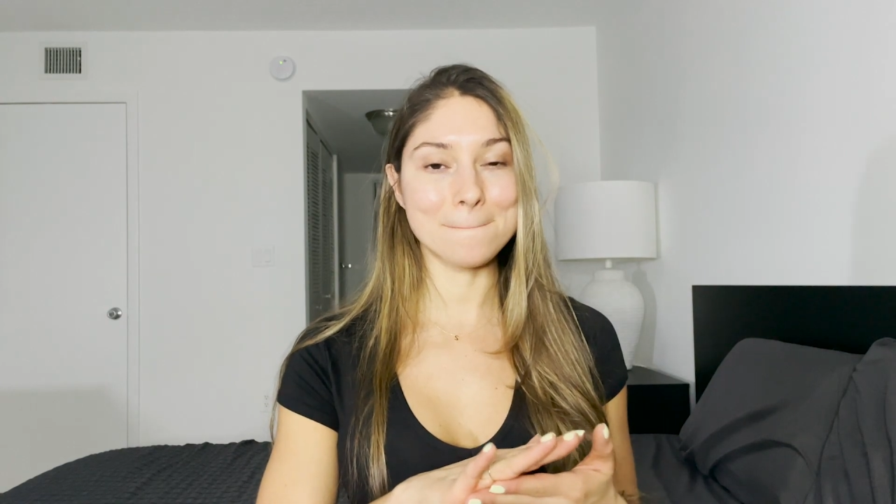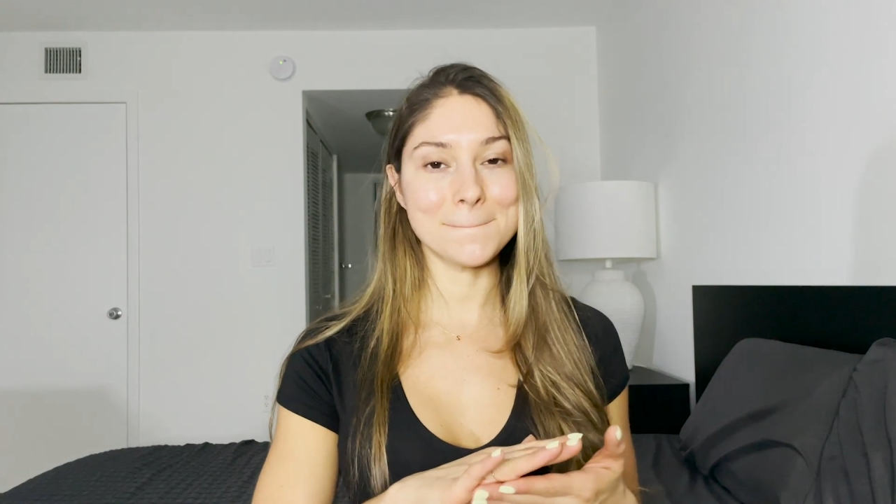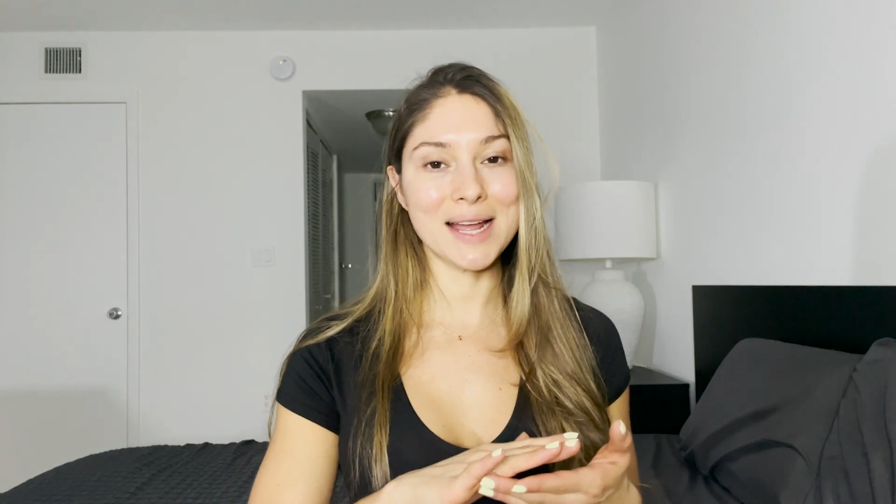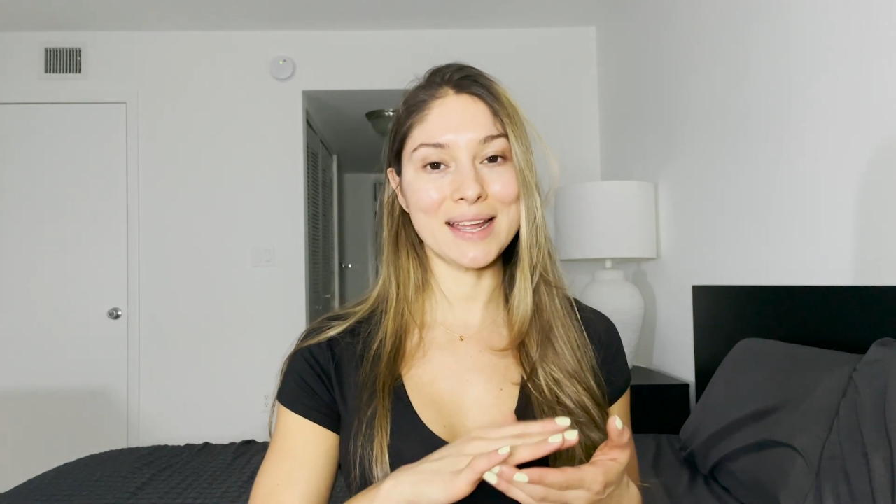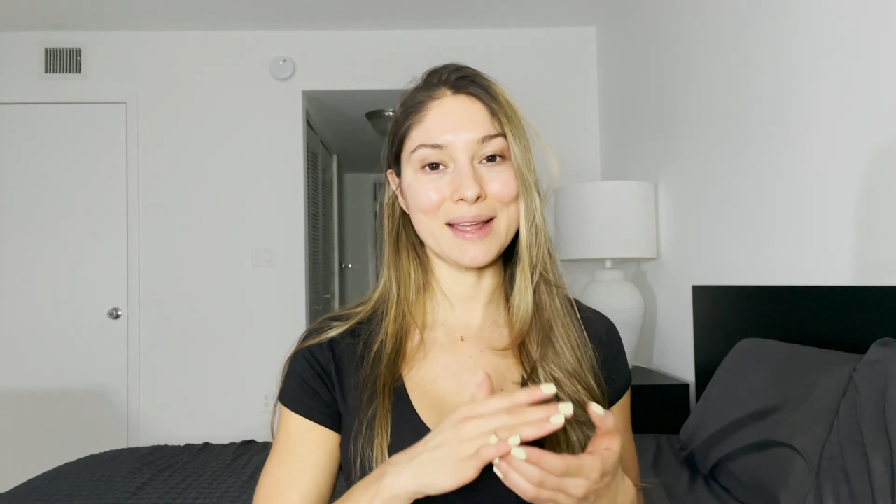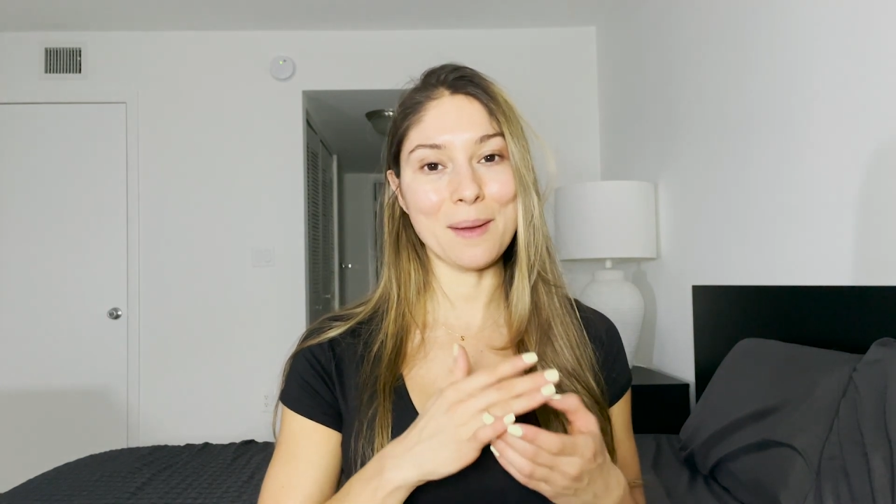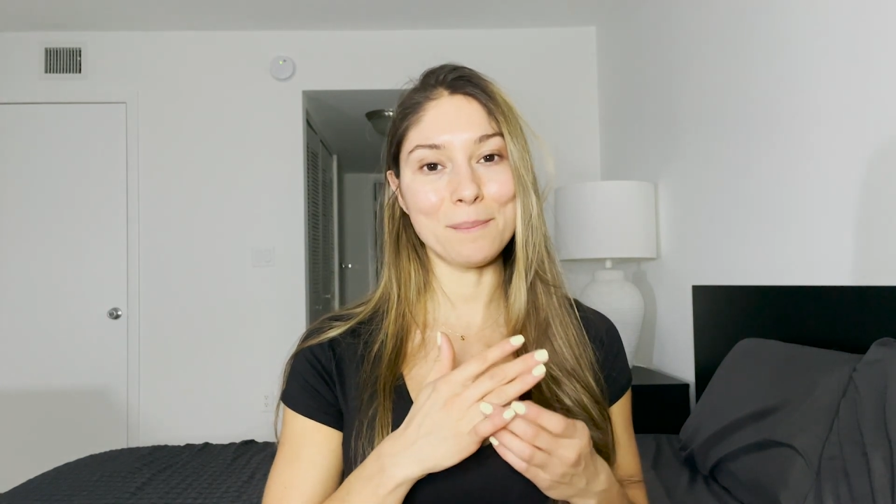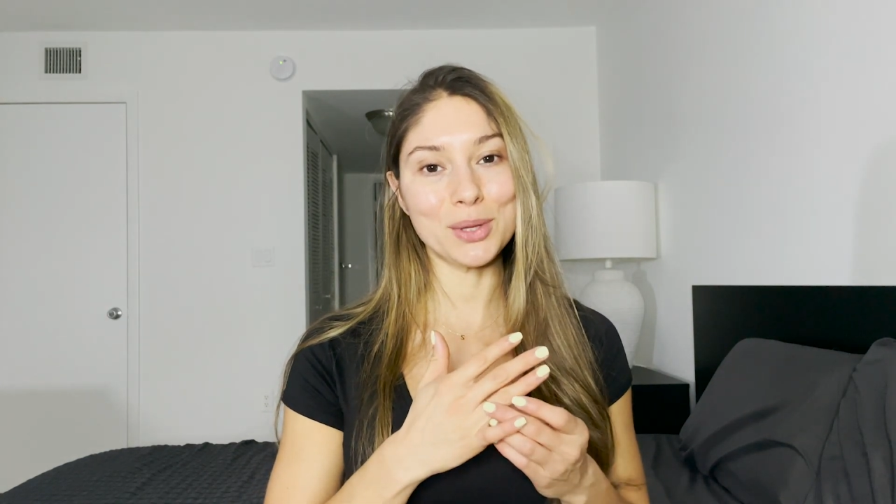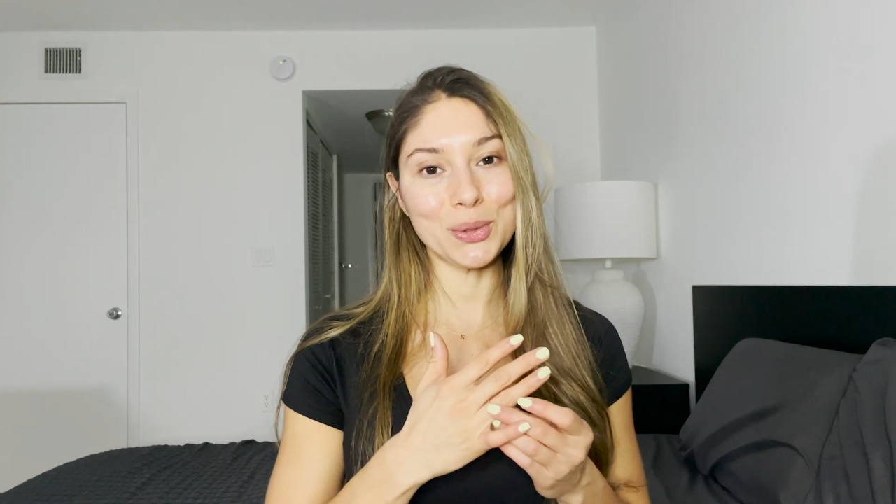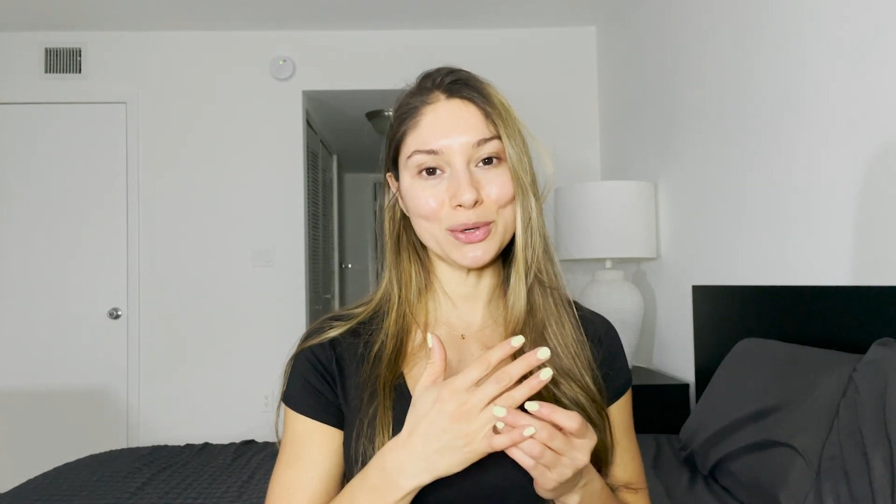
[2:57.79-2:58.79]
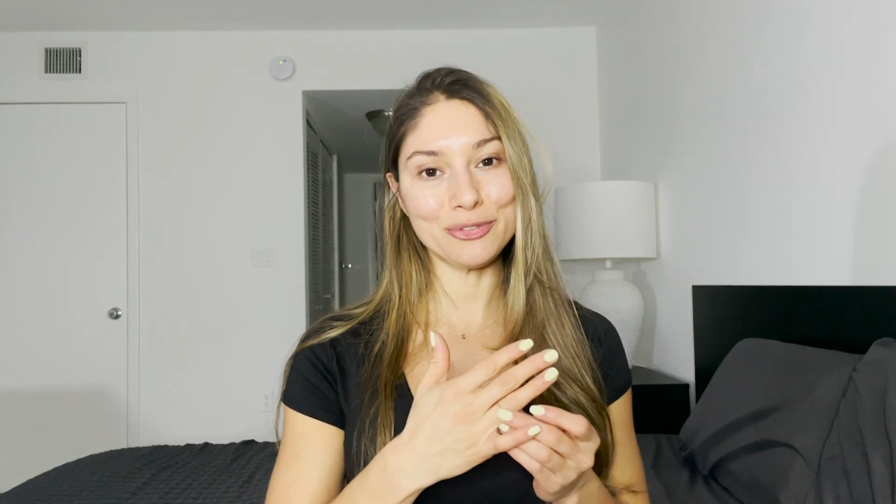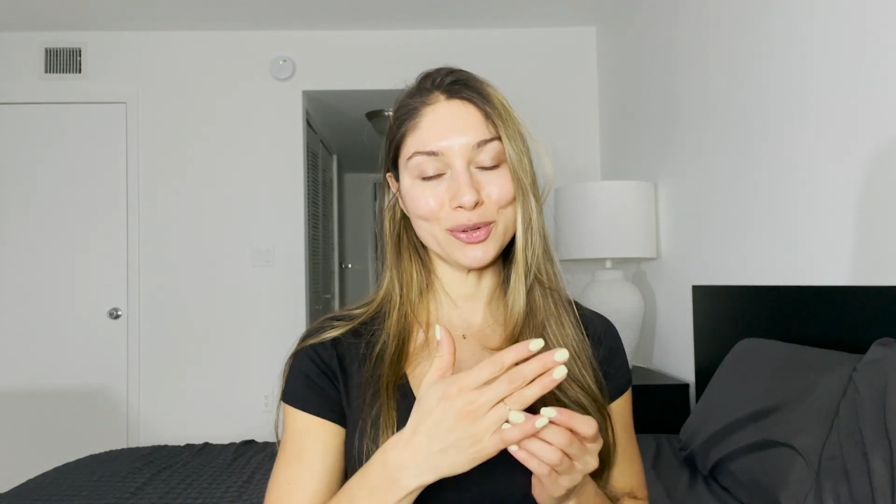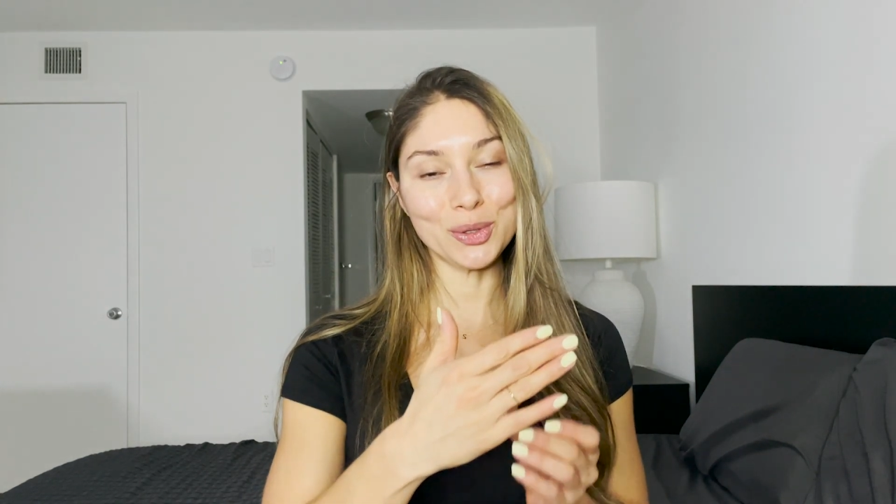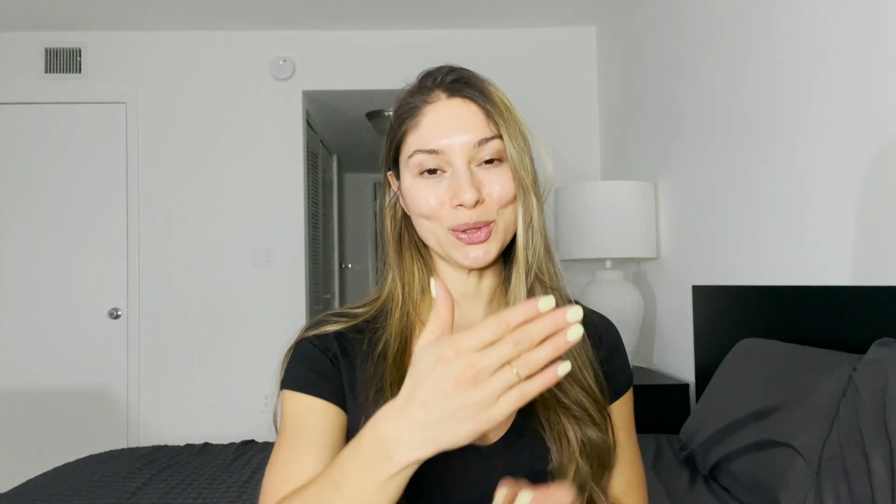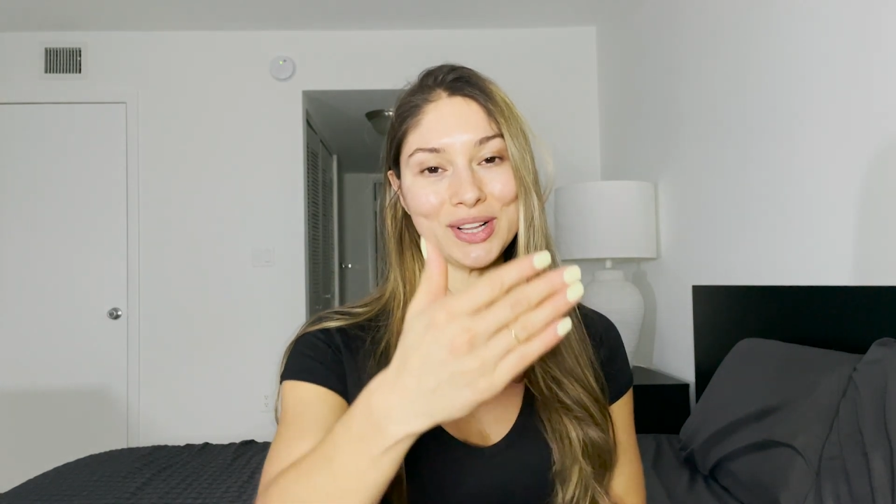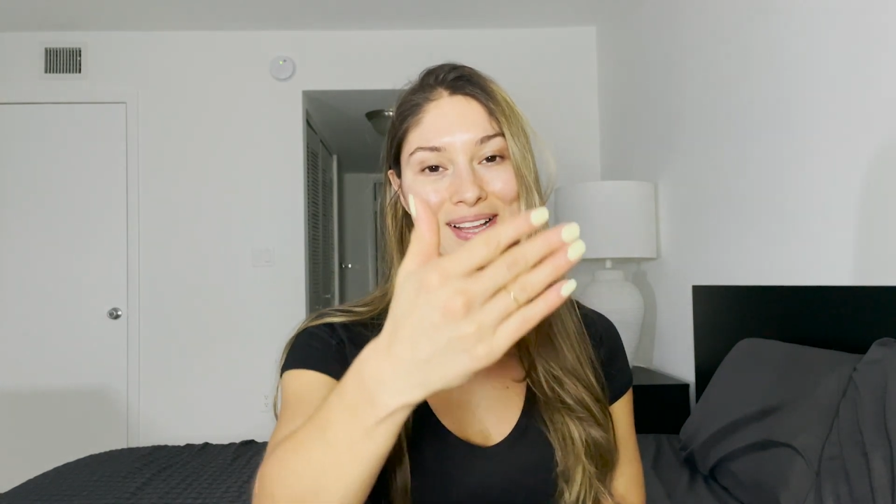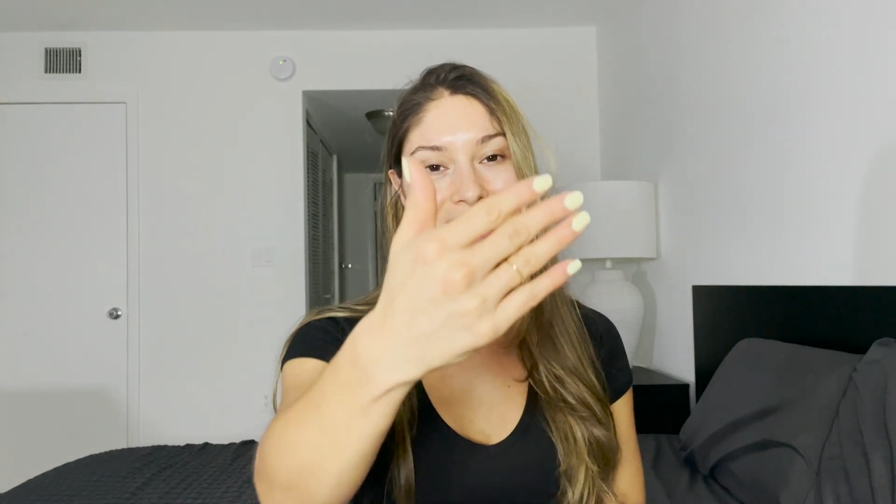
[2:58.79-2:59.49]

my beautiful